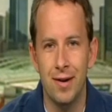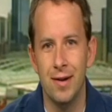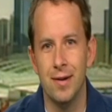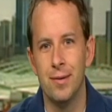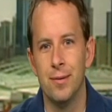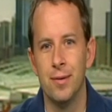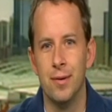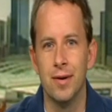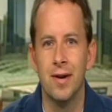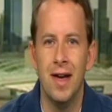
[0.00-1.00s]
a little
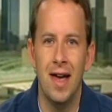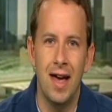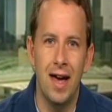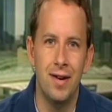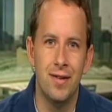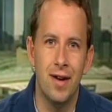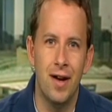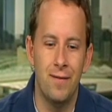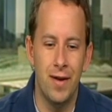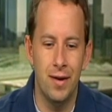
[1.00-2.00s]
look and
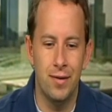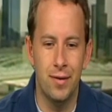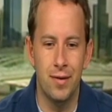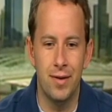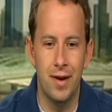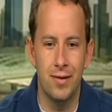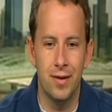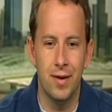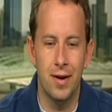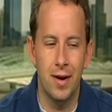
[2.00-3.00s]
I found that there's
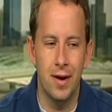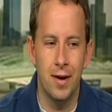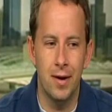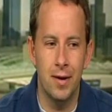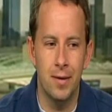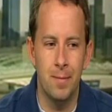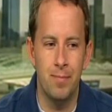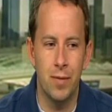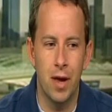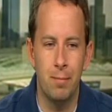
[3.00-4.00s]
a
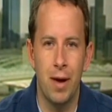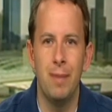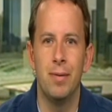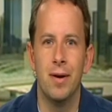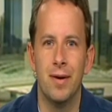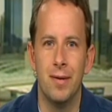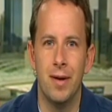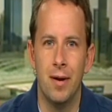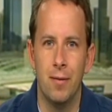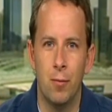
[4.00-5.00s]
paper
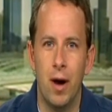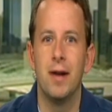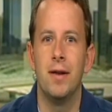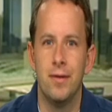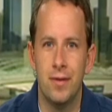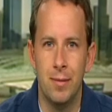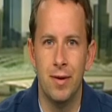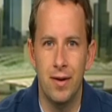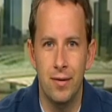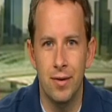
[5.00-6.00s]
widely
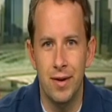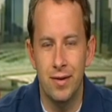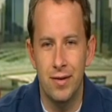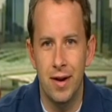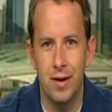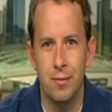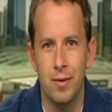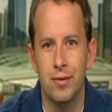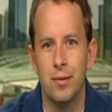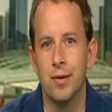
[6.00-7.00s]
disseminated on the internet
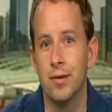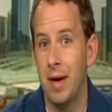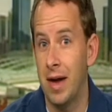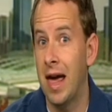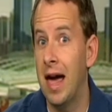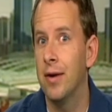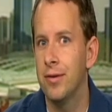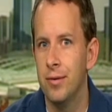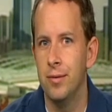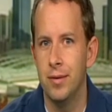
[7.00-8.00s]
which talks about how
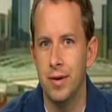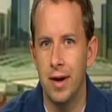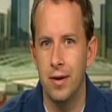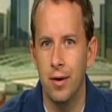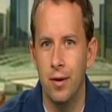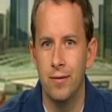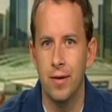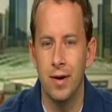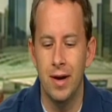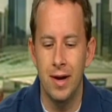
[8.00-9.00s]
to get
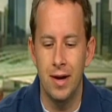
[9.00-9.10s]
over